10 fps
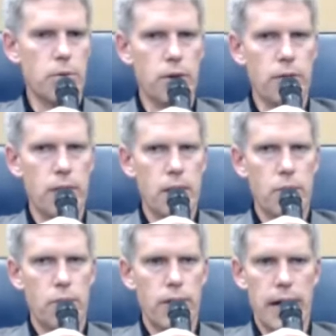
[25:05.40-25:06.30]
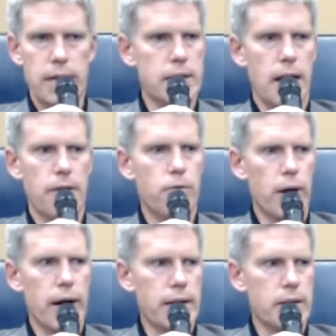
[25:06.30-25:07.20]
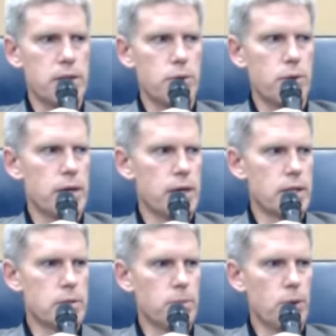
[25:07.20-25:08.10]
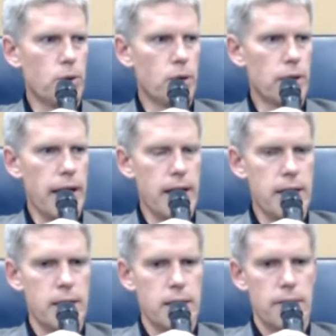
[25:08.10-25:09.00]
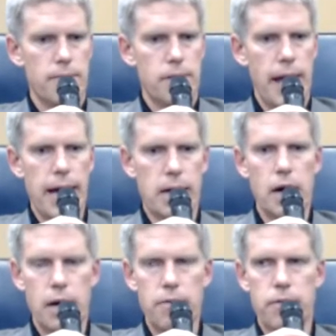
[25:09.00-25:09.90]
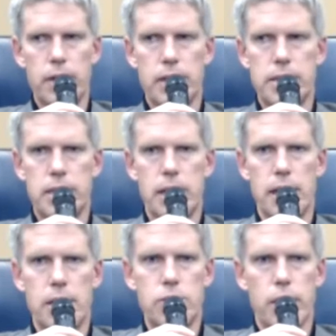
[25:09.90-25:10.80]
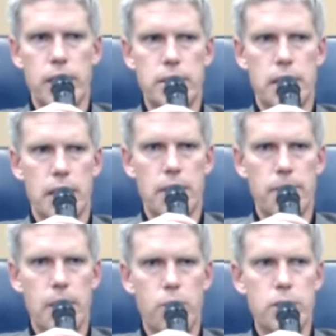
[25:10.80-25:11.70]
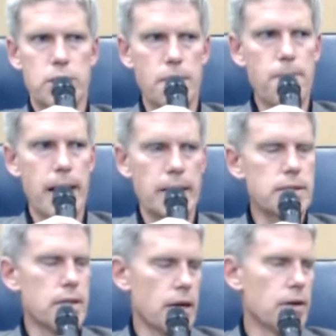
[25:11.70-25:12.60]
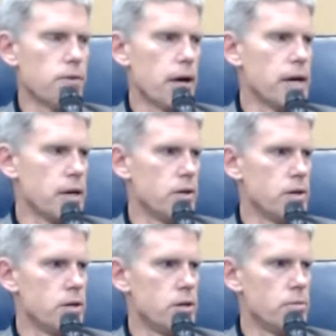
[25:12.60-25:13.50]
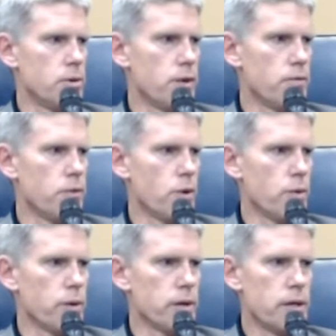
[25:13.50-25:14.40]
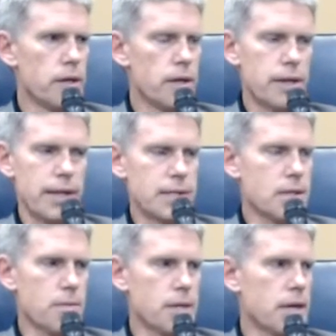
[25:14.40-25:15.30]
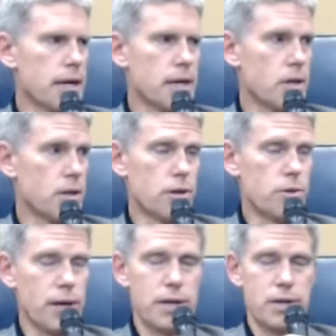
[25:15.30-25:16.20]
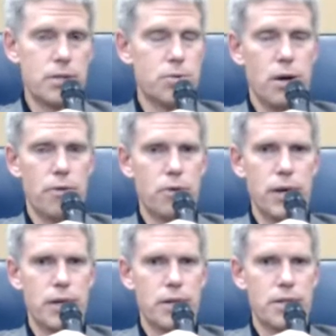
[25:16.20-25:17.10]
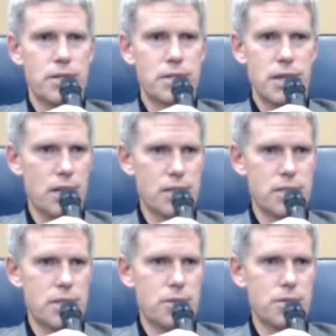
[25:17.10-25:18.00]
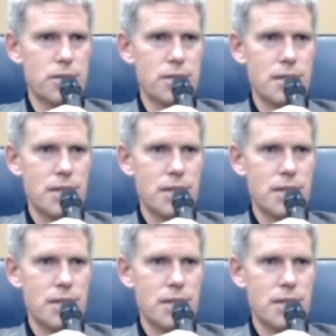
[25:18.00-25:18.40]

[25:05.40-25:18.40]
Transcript: we've got to dive right into it and explore that conflict and try to talk about what's the best thing for Idaho to do moving forward. And that's going to be talking to third graders, 12th graders, college students,